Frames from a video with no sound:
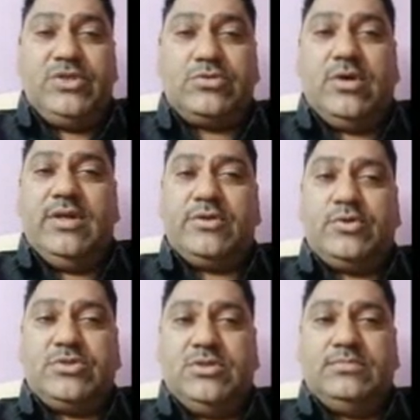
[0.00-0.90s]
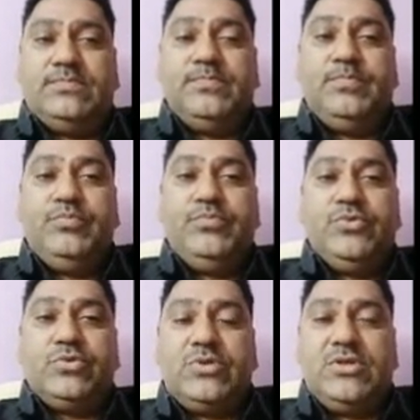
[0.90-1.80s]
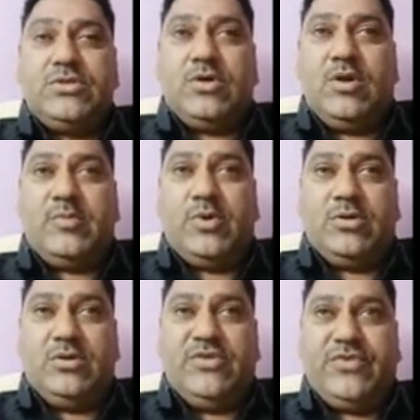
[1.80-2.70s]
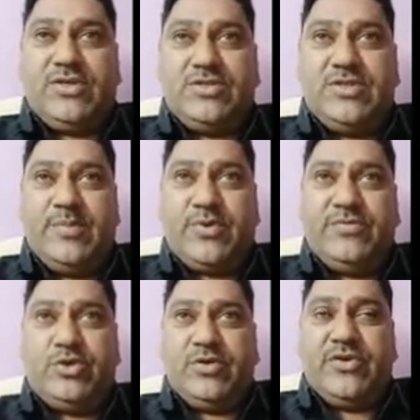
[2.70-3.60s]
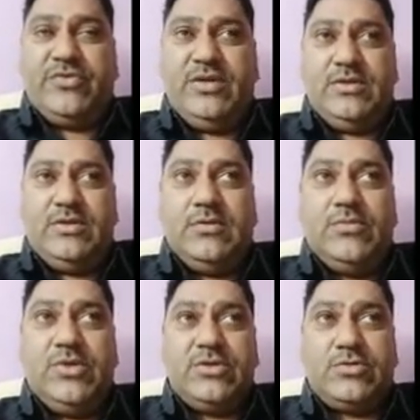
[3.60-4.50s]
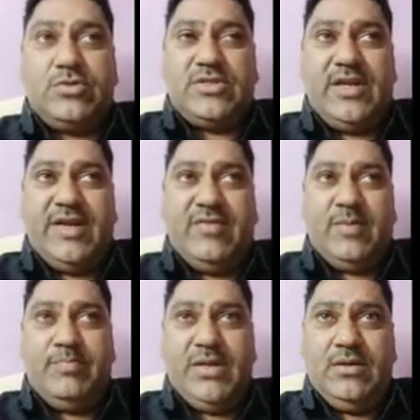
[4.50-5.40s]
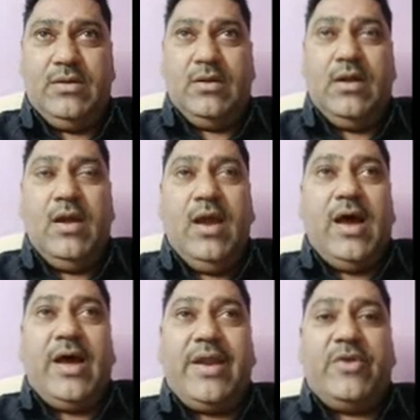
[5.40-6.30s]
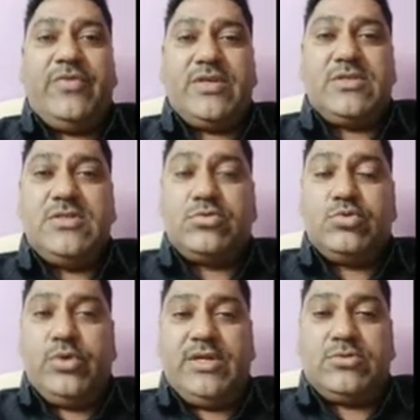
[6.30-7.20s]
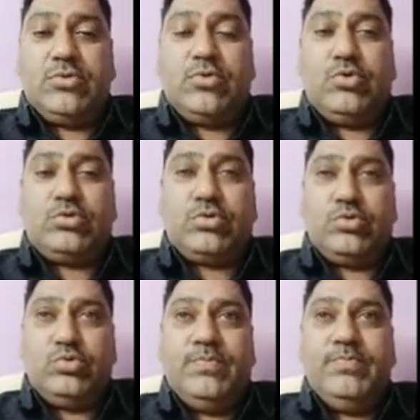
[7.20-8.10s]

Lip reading: the soil erosion. So this is all about the first chapter of geography, resource and development. I request the students to go through